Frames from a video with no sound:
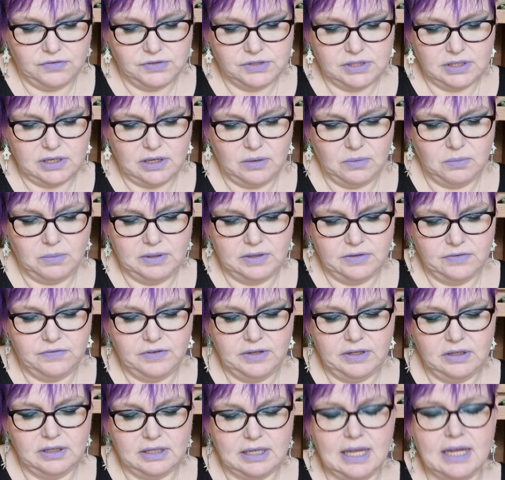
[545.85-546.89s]
So we'd
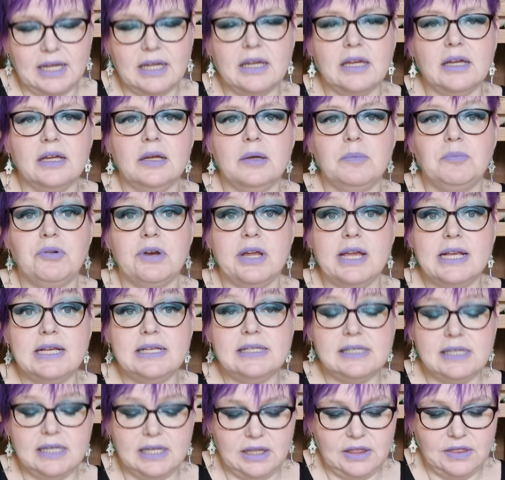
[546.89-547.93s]
feel like a
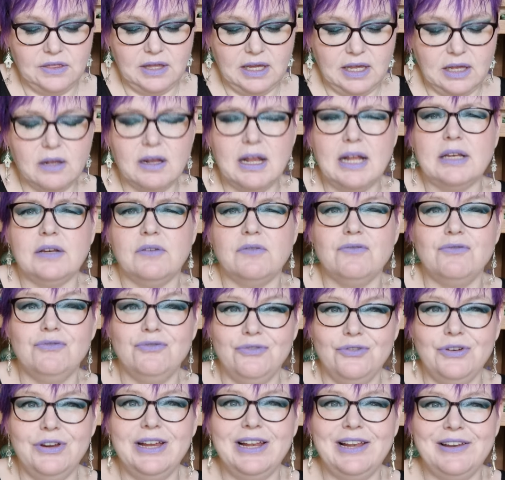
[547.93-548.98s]
brazier thing. Had a
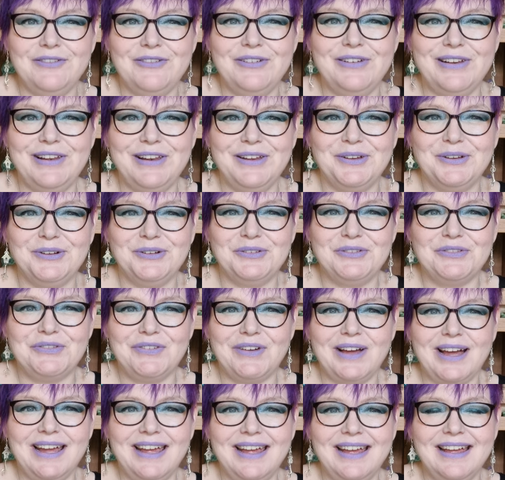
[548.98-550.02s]
really, really good
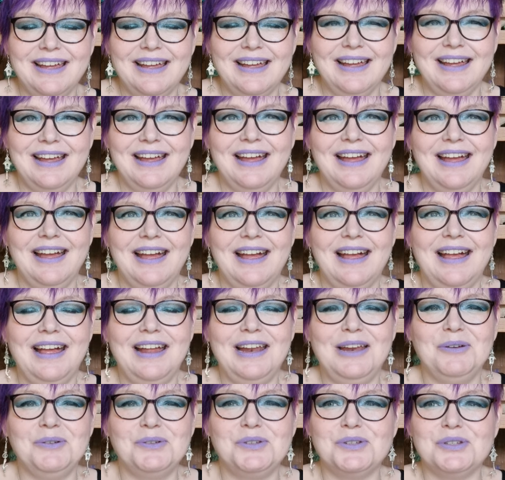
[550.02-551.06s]
fire.
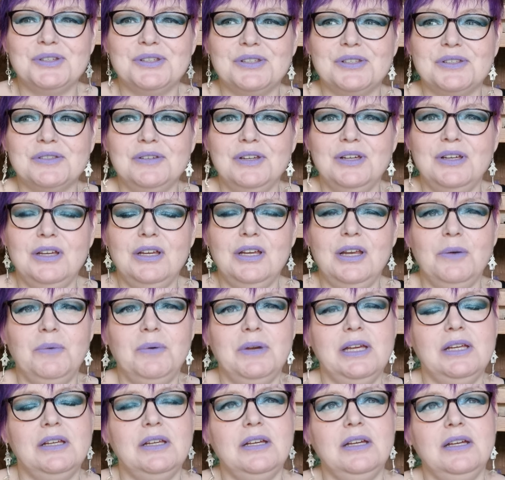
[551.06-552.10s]
And it was just,
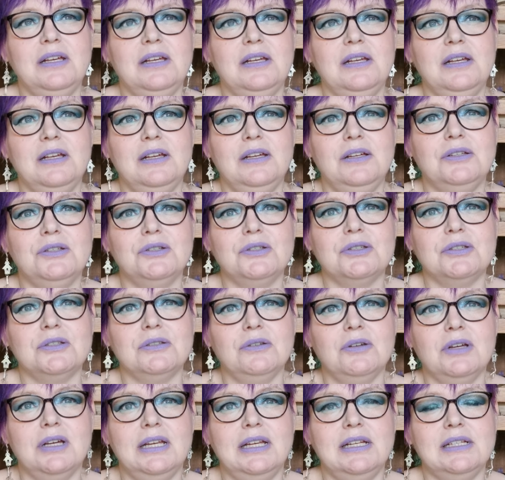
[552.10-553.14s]
when you're just
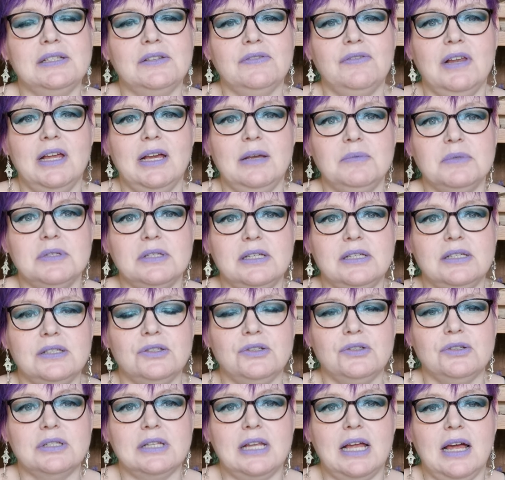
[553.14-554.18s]
looking into flames, and it's
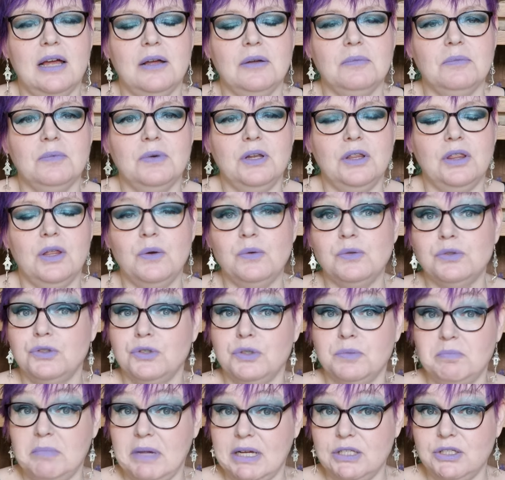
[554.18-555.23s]
just like one of those
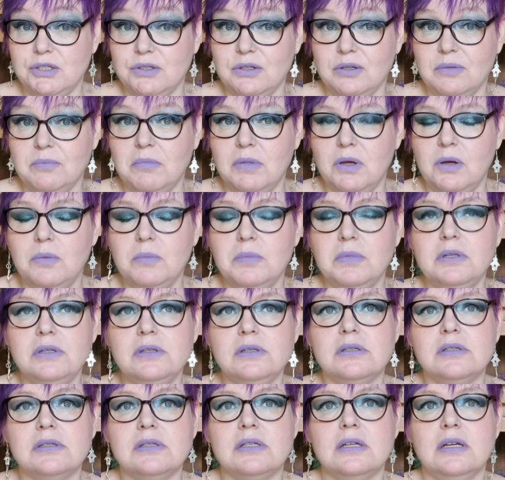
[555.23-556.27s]
just magical
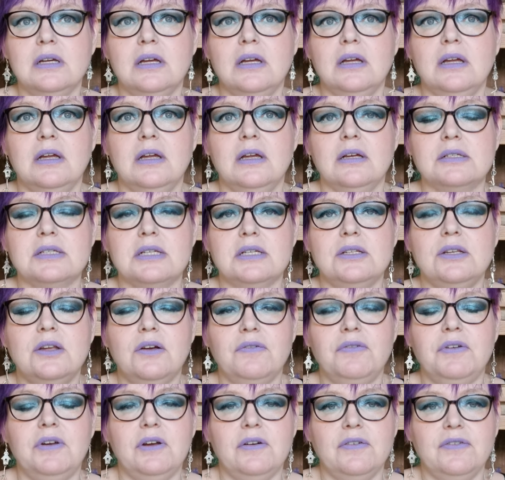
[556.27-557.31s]
moments. Because it's
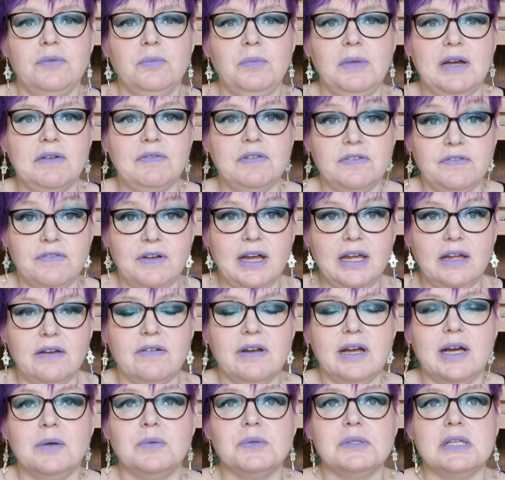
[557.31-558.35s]
not very often we have a
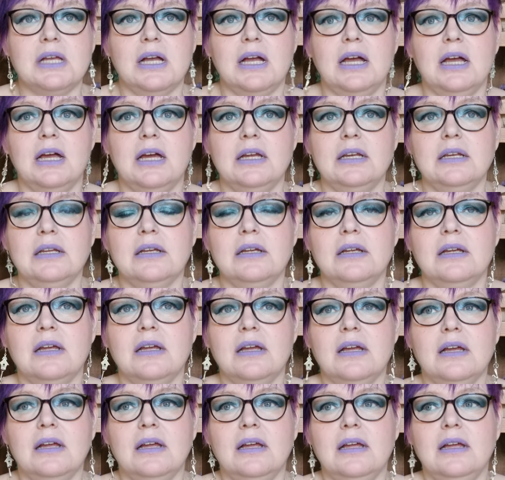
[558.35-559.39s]
fire outside.
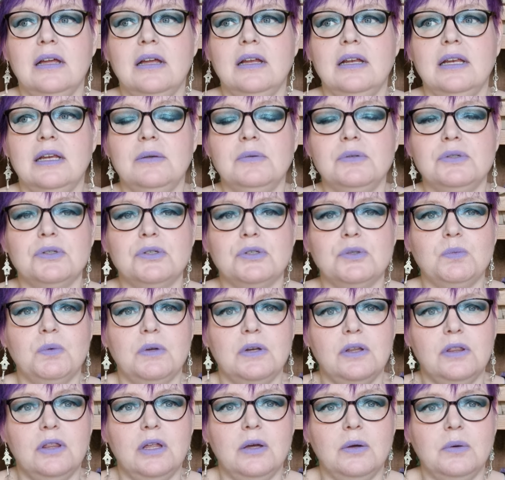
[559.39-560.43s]
It was just one
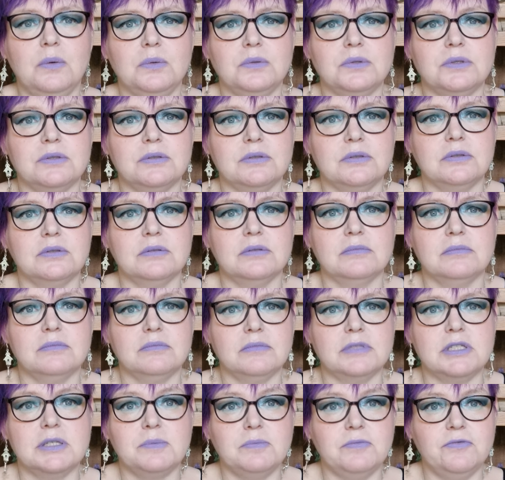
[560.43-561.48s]
of those
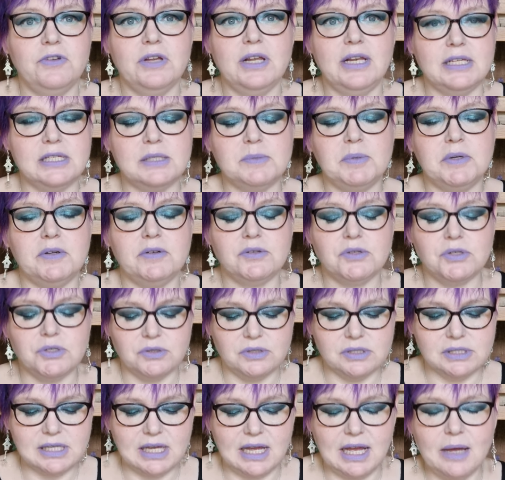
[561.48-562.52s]
really spiritual
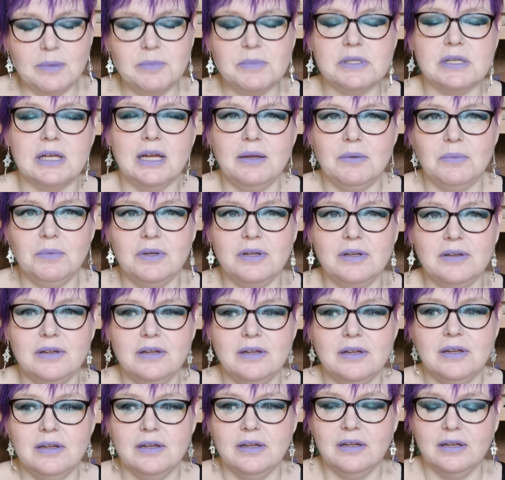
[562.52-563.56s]
times. It
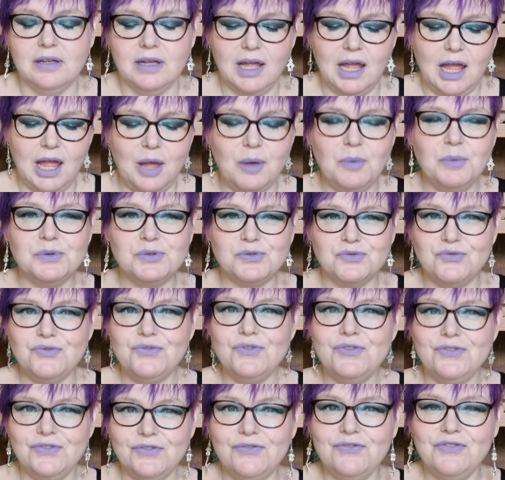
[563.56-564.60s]
was
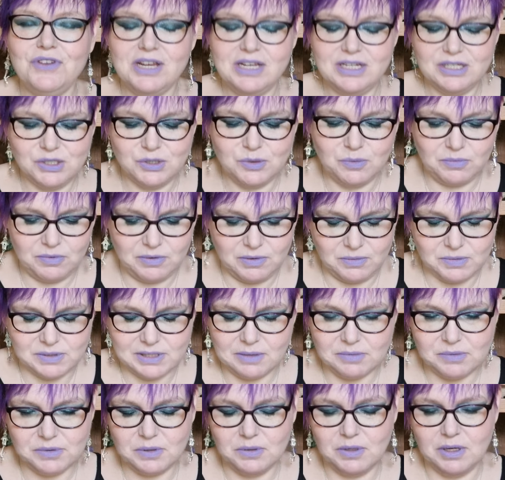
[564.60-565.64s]
really something. It was
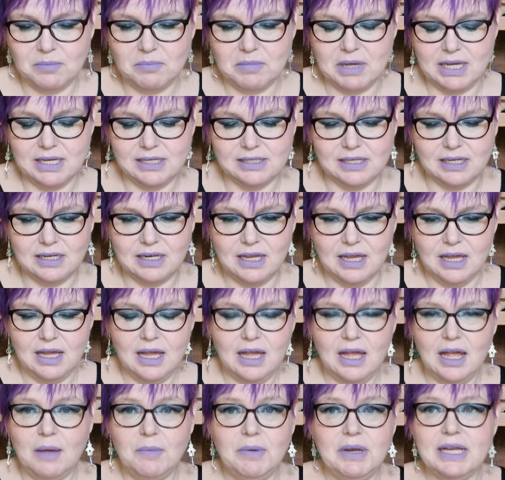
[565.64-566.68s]
absolutely amazing.
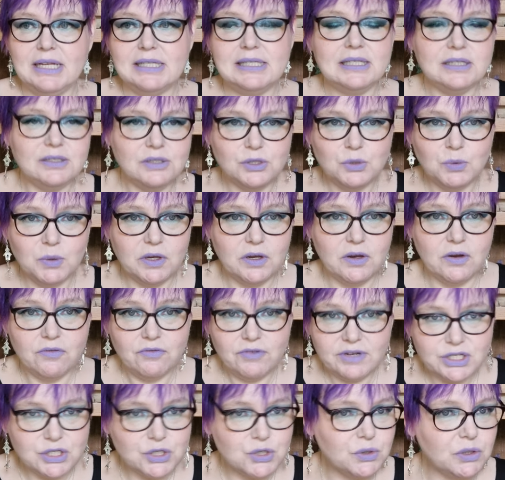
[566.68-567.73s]
I mean, I didn't do a
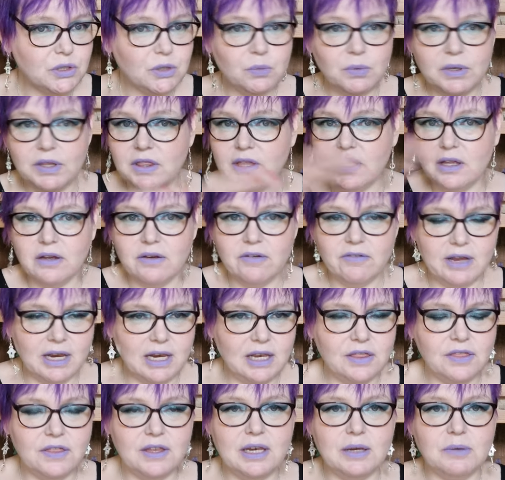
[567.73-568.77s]
ritual with it or
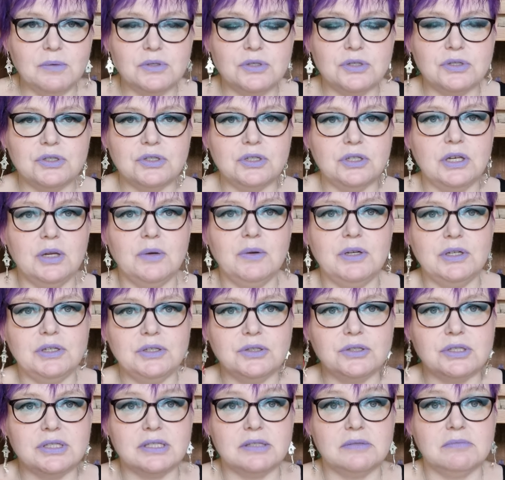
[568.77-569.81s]
anything. It was just, you're
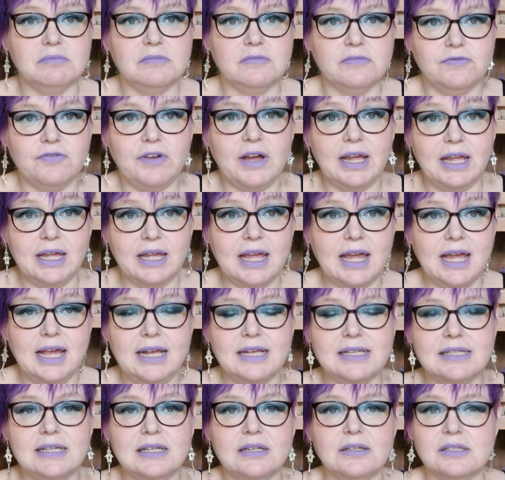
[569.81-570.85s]
just fire
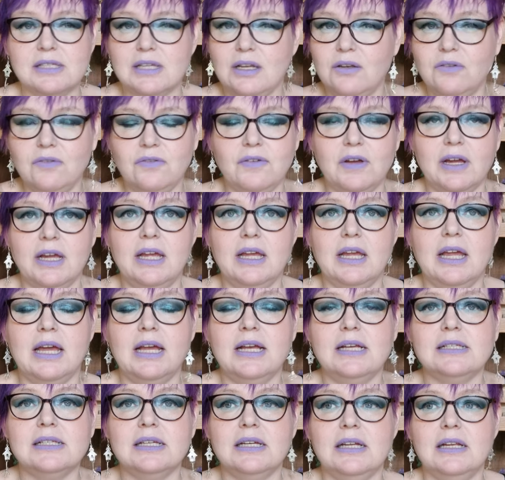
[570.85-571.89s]
gazing, because I love fire
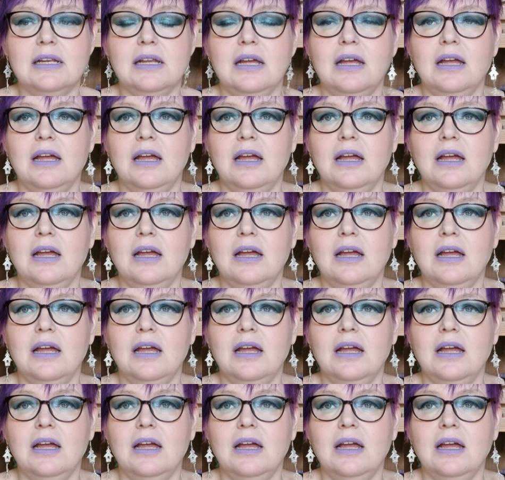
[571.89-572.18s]
gazing.